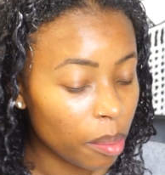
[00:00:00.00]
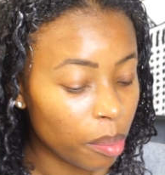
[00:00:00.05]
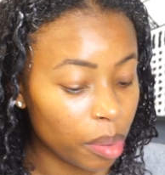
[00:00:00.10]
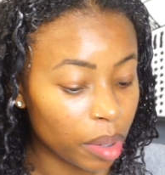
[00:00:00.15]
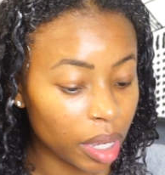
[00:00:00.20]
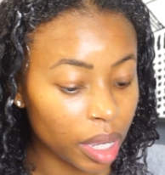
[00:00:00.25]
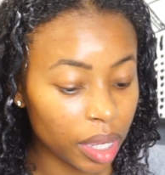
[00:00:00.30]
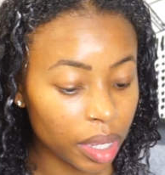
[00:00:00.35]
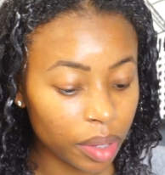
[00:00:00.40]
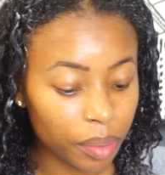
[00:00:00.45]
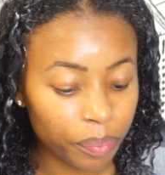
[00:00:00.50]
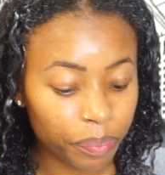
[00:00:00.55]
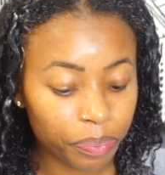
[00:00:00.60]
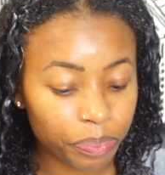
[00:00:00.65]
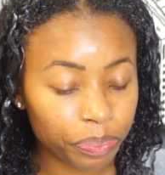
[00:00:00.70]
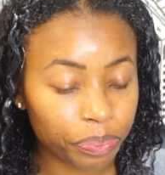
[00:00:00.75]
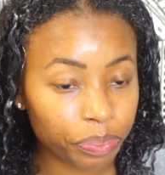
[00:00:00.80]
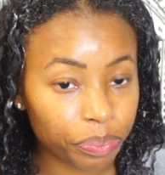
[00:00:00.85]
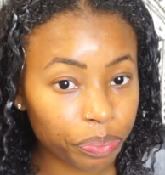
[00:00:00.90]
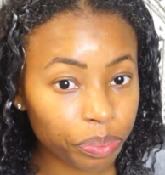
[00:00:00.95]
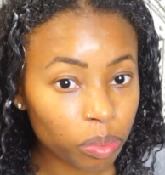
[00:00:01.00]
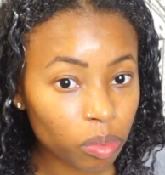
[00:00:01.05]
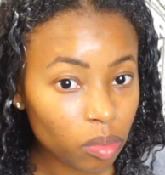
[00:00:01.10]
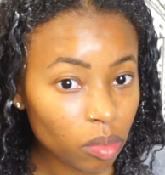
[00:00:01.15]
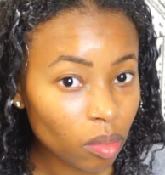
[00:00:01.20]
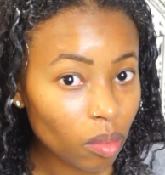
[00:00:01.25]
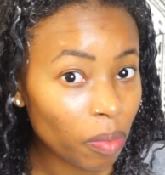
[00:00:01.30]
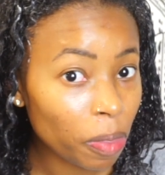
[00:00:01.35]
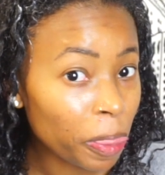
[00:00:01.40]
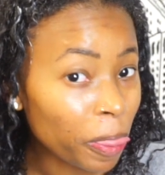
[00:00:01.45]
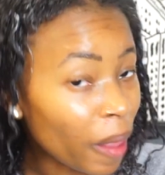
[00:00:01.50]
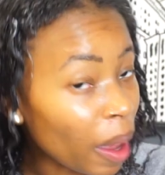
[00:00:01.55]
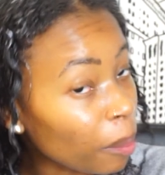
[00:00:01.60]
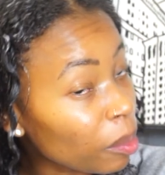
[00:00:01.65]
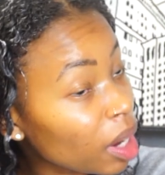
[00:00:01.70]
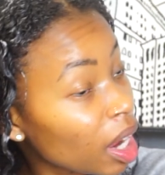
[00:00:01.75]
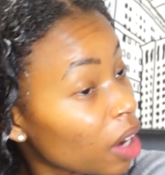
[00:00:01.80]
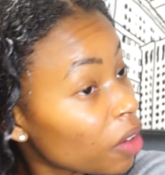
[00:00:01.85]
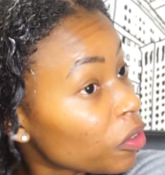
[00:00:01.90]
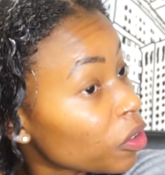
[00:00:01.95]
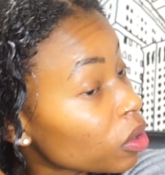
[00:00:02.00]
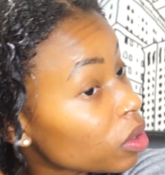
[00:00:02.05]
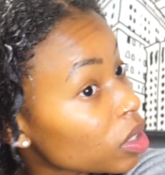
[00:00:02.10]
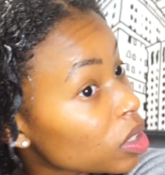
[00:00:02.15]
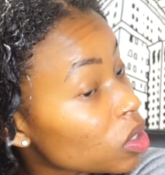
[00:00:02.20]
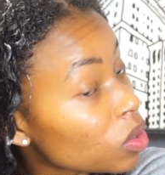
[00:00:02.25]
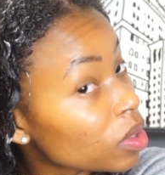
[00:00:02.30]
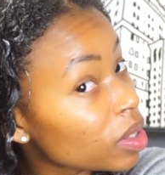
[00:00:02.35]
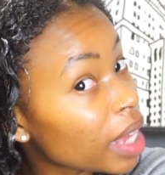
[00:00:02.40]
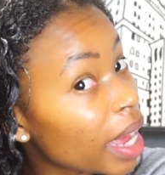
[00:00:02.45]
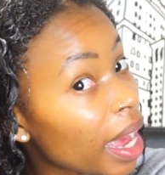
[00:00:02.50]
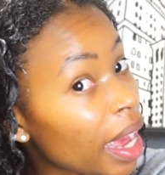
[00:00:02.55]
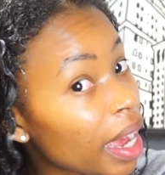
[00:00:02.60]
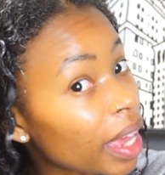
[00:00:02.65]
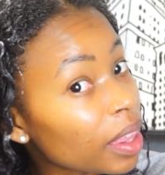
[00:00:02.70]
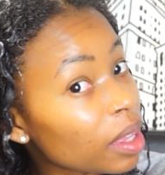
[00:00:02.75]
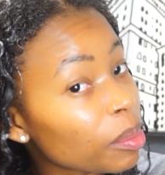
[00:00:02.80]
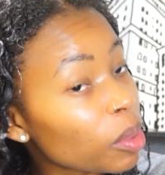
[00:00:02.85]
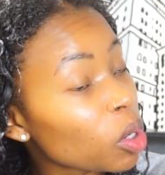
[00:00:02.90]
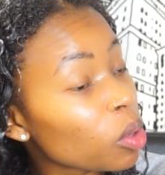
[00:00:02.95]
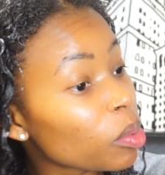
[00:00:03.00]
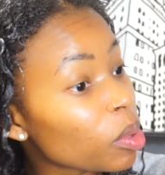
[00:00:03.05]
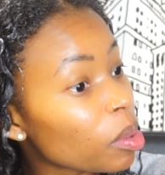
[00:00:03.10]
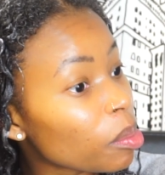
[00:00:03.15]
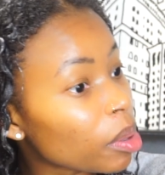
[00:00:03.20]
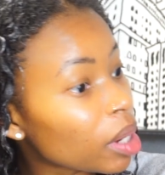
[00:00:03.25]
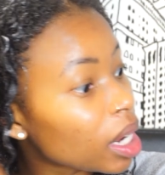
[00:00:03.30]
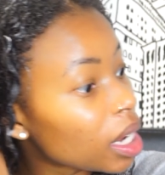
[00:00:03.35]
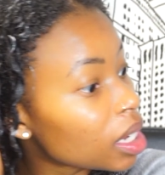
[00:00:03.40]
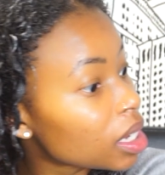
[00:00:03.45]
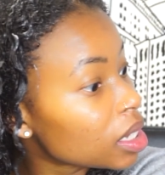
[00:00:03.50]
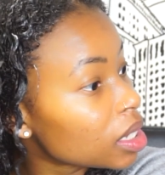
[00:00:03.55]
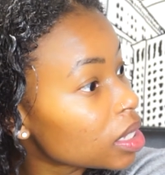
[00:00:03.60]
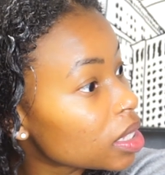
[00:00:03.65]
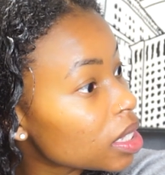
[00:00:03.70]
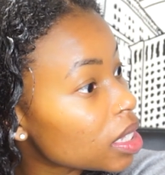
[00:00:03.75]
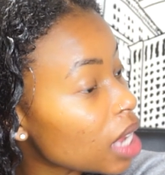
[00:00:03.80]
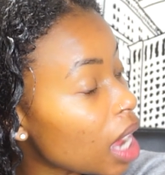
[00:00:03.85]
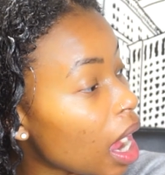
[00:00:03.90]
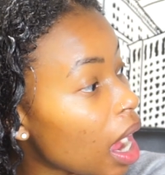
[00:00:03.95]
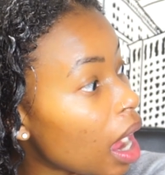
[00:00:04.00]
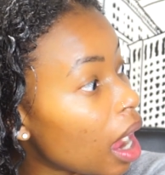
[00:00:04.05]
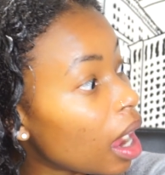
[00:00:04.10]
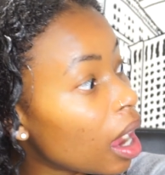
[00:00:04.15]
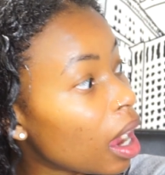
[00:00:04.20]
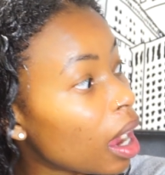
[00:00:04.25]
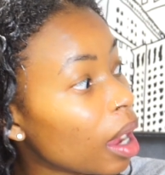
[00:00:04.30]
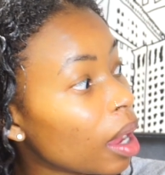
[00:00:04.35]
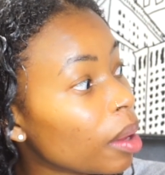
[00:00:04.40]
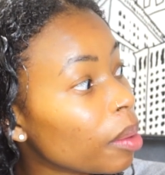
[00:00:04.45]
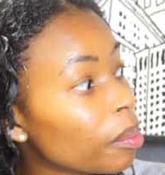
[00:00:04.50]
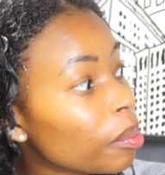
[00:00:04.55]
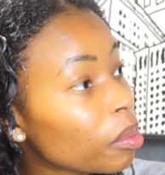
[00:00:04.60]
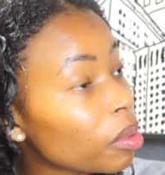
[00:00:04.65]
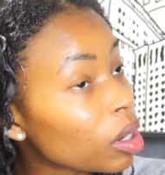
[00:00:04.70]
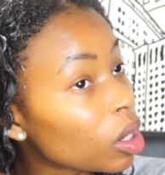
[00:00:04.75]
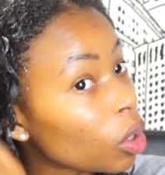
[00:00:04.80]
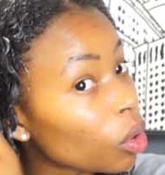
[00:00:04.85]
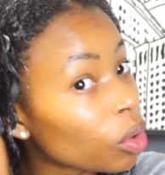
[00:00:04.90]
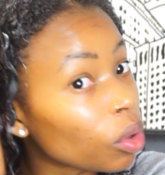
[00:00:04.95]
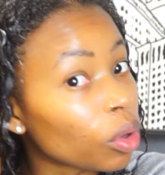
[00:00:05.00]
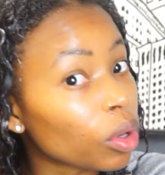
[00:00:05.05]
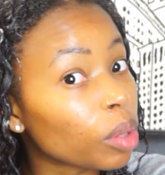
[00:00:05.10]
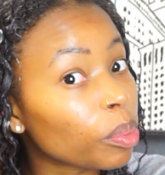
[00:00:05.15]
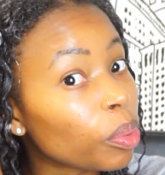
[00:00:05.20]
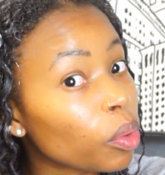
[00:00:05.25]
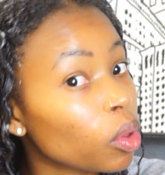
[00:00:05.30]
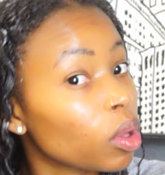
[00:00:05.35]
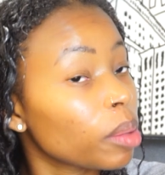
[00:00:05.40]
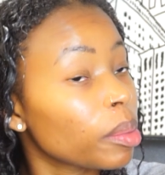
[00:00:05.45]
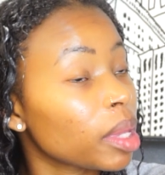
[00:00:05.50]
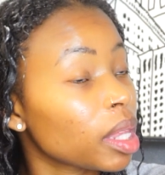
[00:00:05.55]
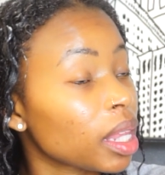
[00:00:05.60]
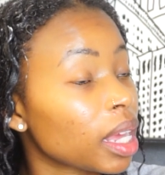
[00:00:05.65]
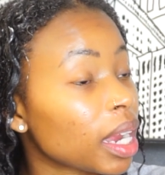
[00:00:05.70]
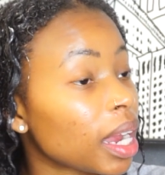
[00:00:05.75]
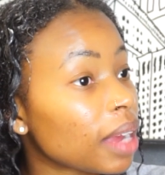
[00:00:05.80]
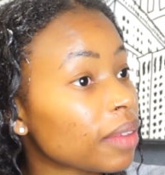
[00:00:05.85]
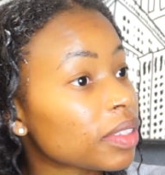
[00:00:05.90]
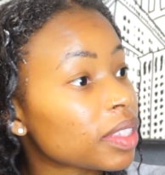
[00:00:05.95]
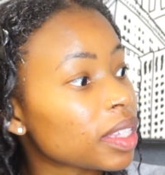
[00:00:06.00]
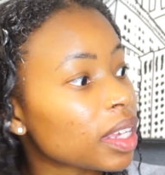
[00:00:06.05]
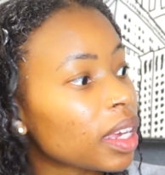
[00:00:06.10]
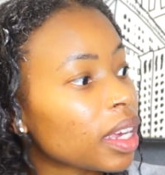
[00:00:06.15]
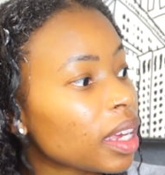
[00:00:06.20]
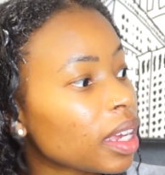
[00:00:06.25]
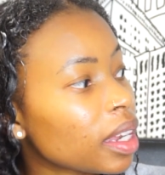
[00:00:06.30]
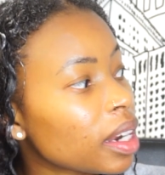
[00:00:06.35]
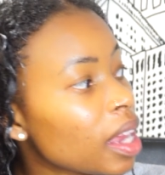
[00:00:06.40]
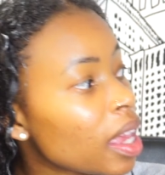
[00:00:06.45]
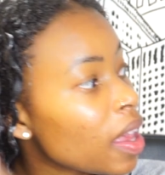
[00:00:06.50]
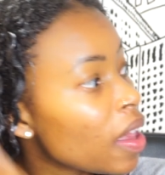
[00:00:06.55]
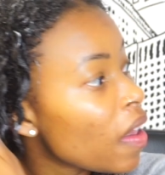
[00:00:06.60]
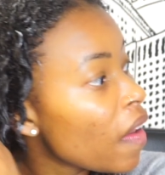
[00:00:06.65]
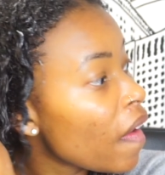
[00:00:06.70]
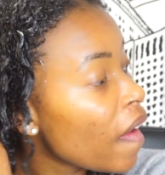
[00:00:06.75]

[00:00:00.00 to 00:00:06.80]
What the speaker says: But I'm not focused on that at the moment because I'm going on deployment, like I've said,